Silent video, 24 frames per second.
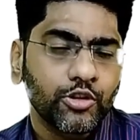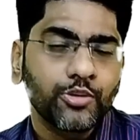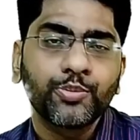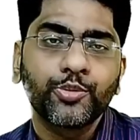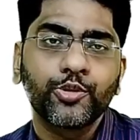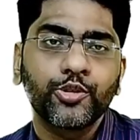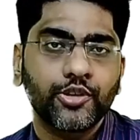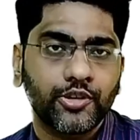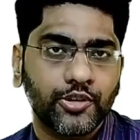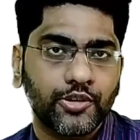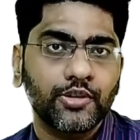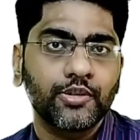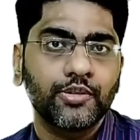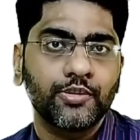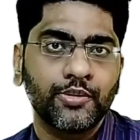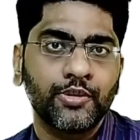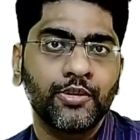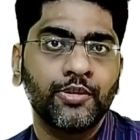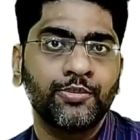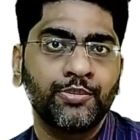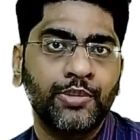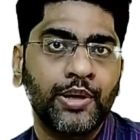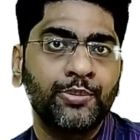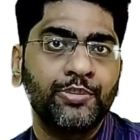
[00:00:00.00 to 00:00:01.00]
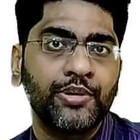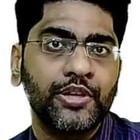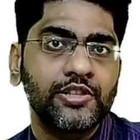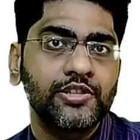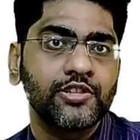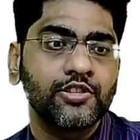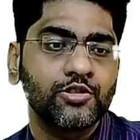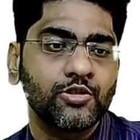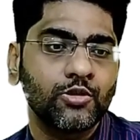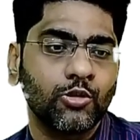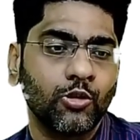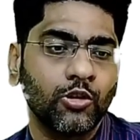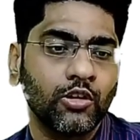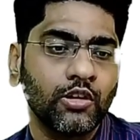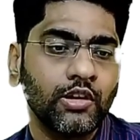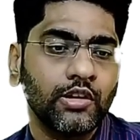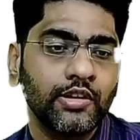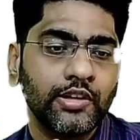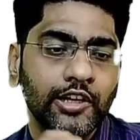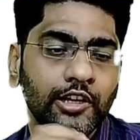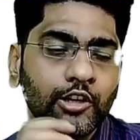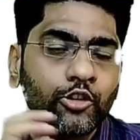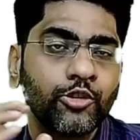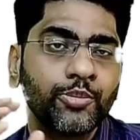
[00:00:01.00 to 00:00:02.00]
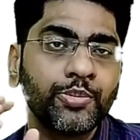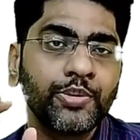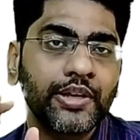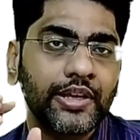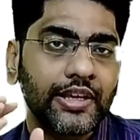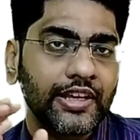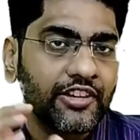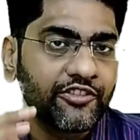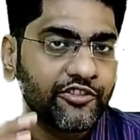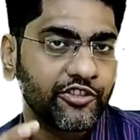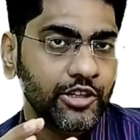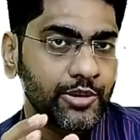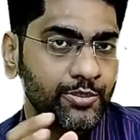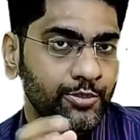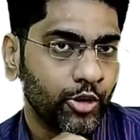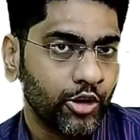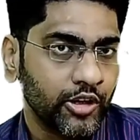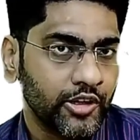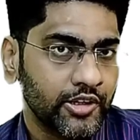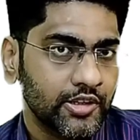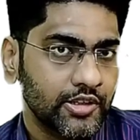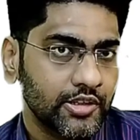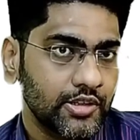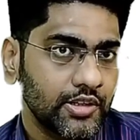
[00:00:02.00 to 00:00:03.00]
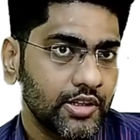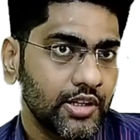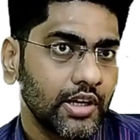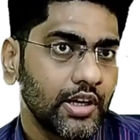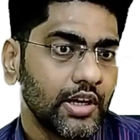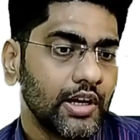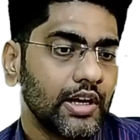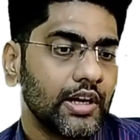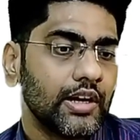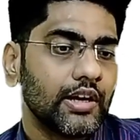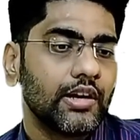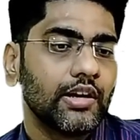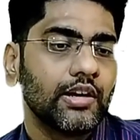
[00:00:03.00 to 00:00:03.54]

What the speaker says: going to put my patients on, they're going to be carefully monitored.